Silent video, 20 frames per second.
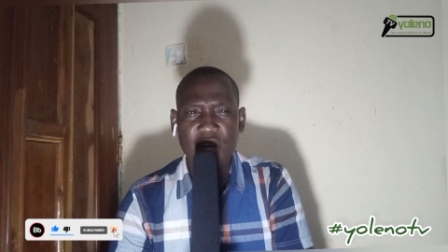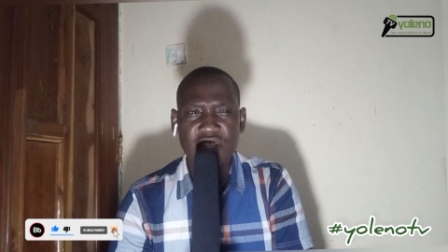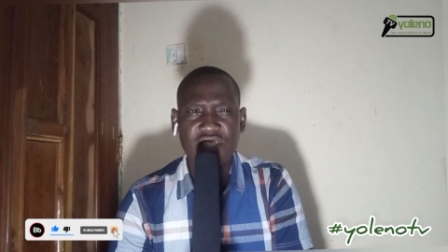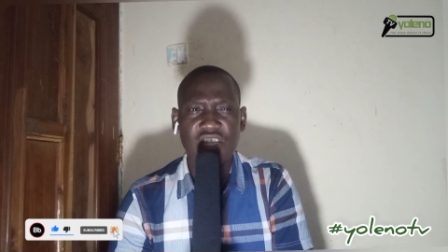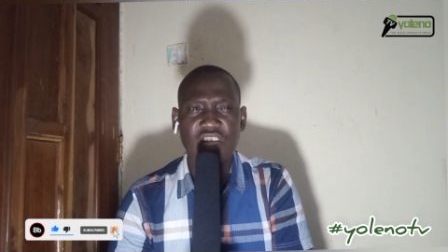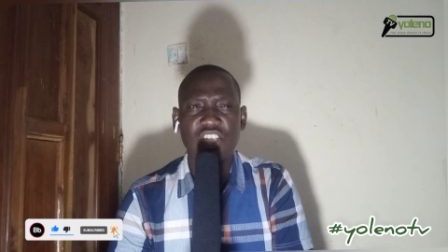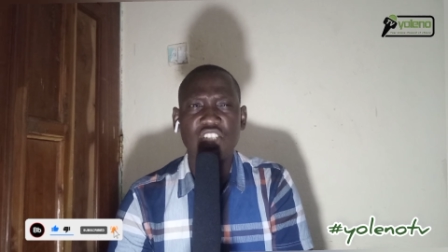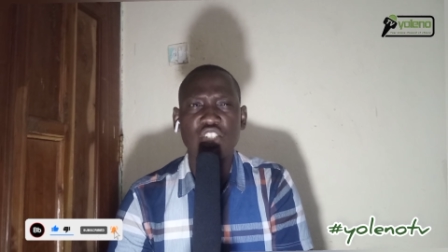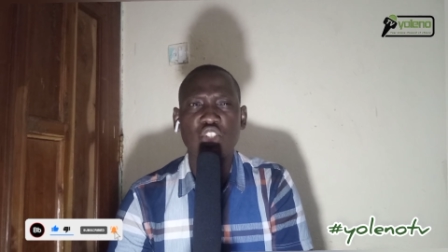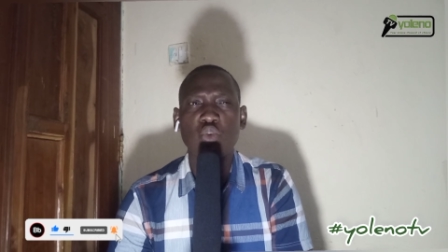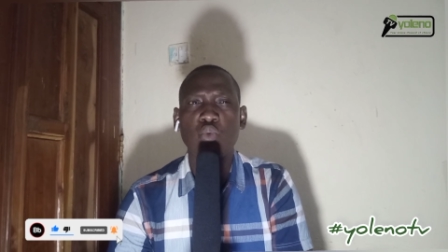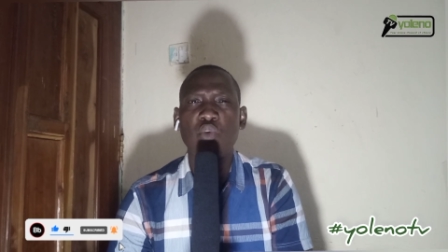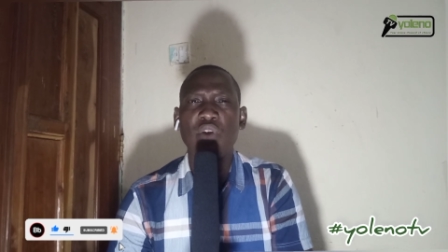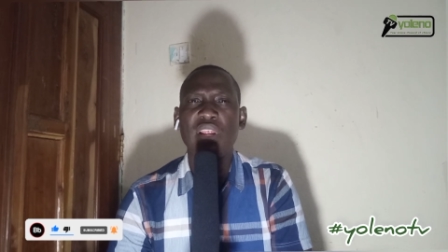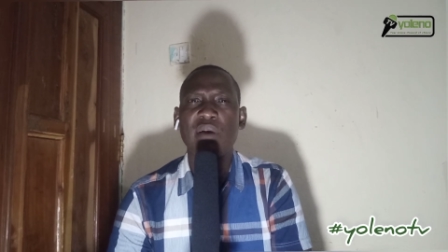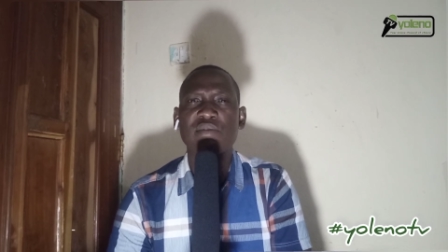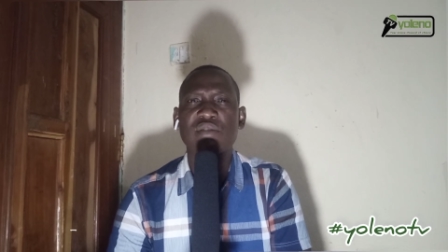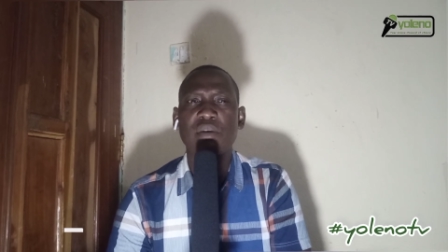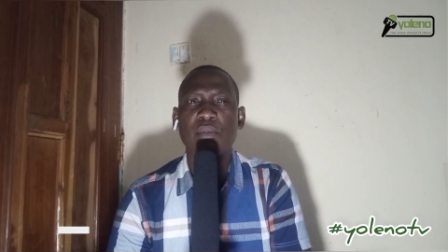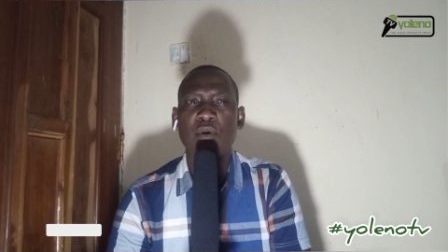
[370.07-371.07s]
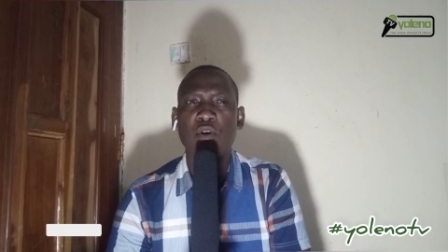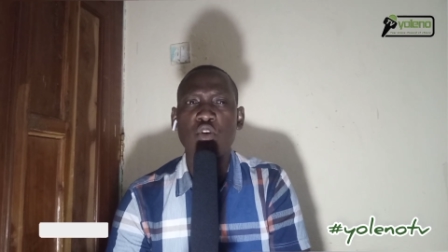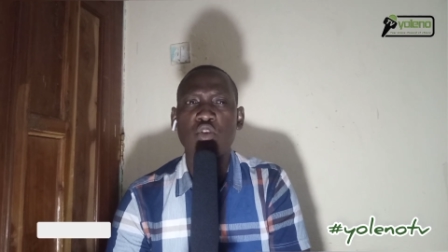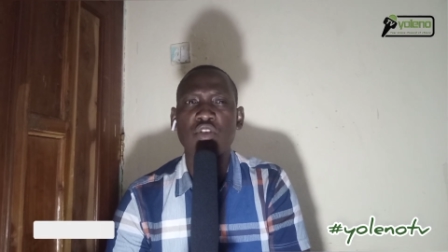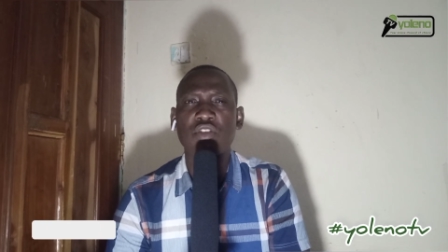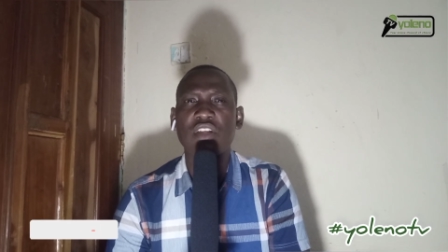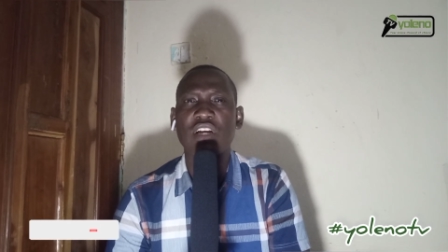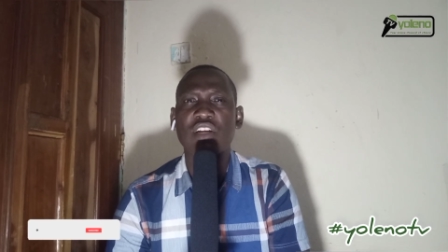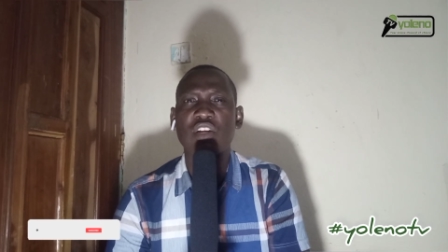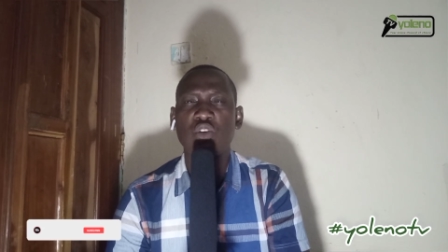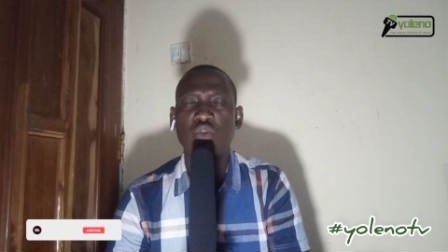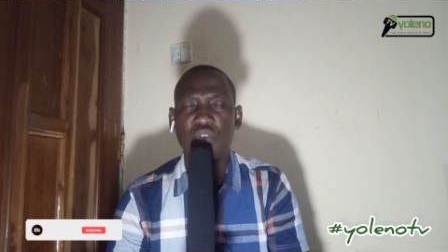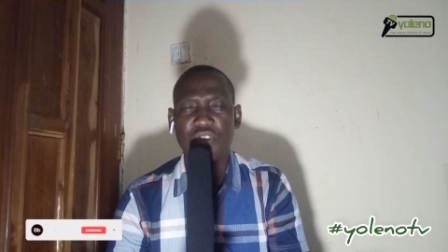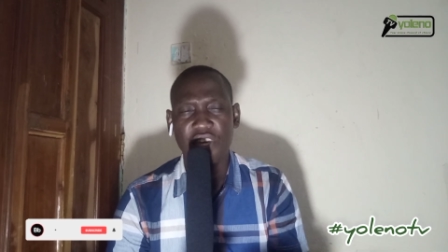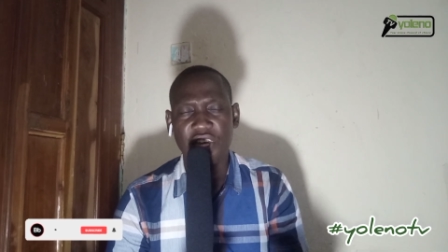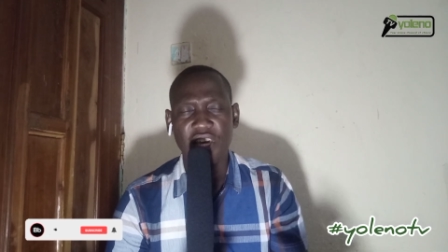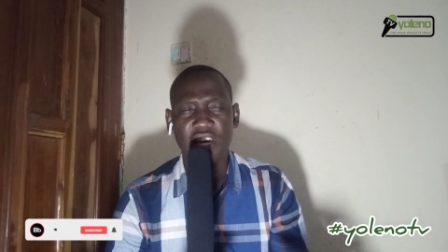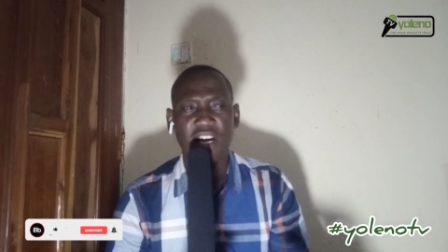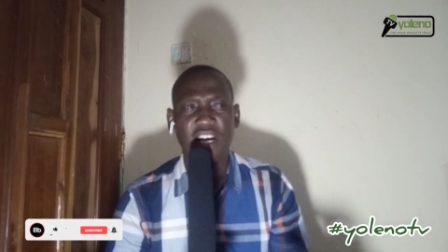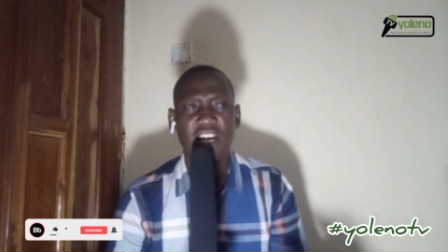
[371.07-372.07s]
message to william samoei ruto that look
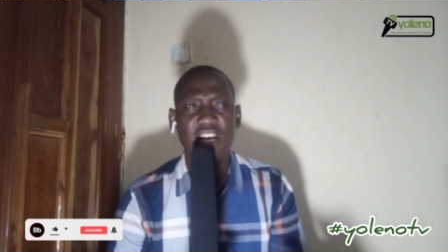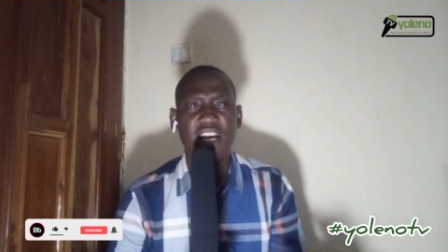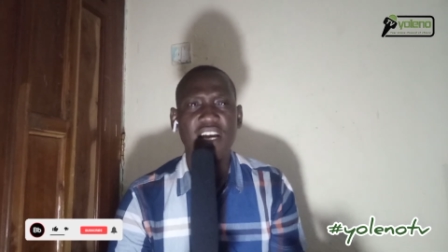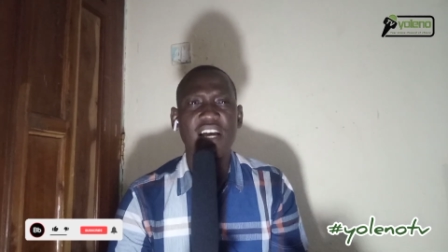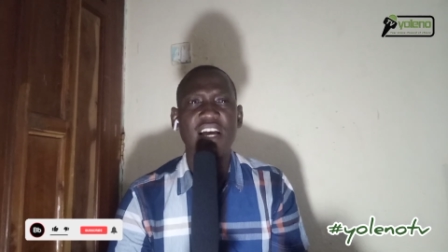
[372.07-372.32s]
here